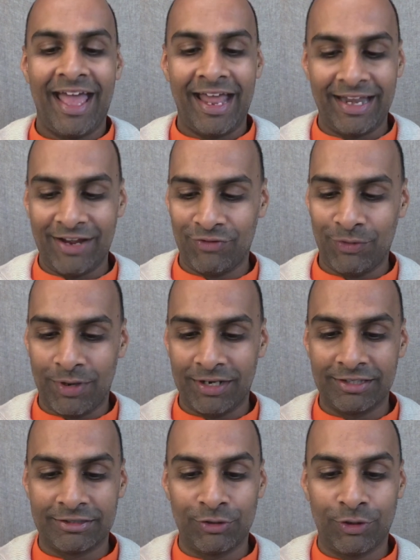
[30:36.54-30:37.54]
and everyone
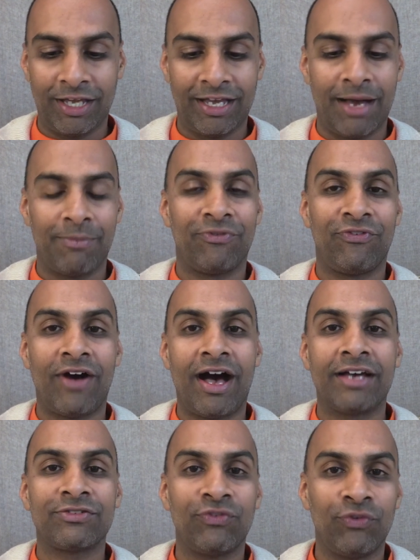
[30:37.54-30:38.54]
is looking up
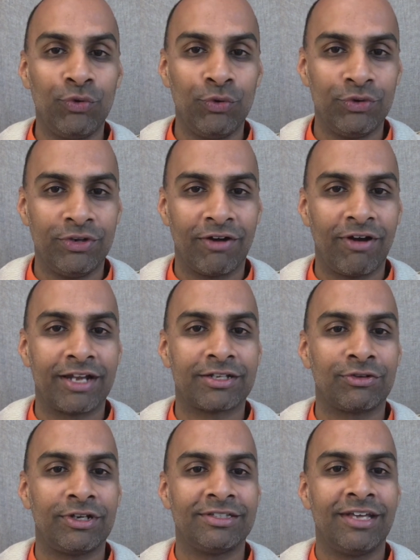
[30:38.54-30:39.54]
fast food
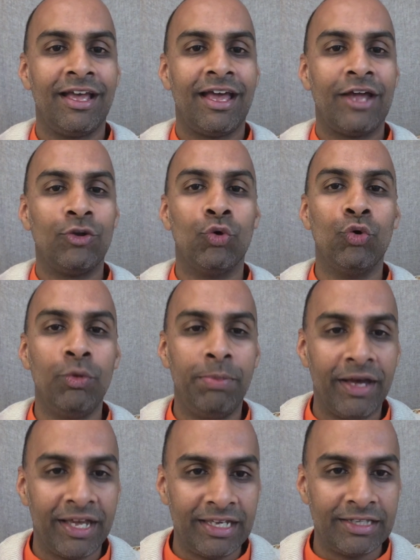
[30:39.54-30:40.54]
directories and
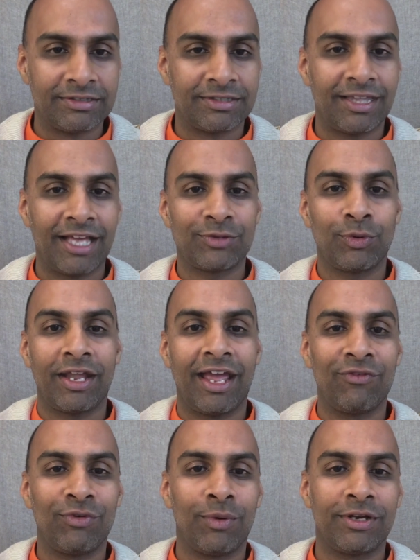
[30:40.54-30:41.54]
Uber Eats. That's what
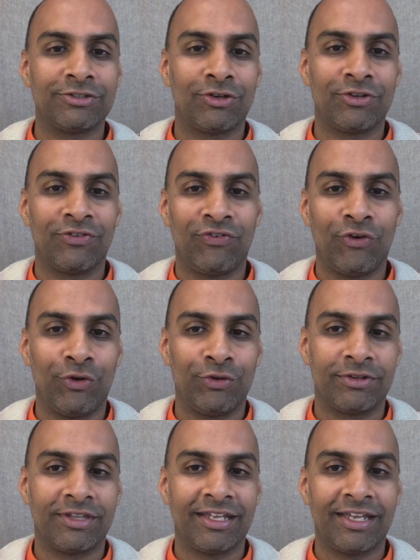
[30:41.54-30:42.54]
everyone is on the
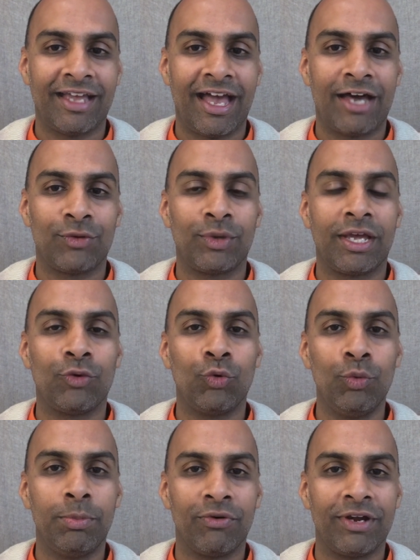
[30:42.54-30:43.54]
phone thinking, how do we get
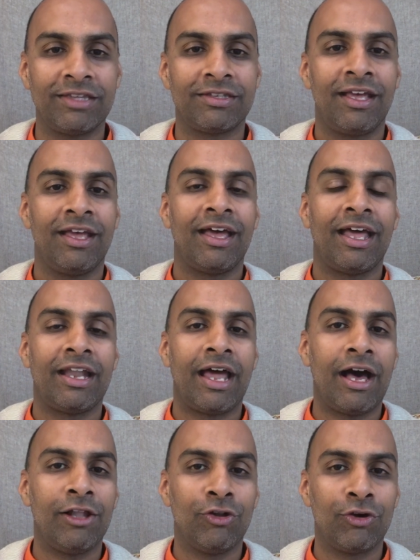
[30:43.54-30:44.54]
Uber Eats and
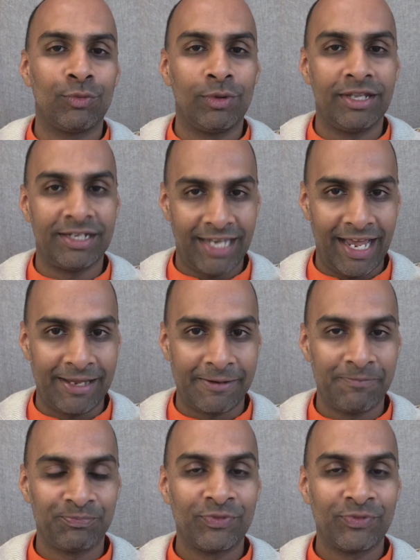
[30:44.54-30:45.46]
how long will it take?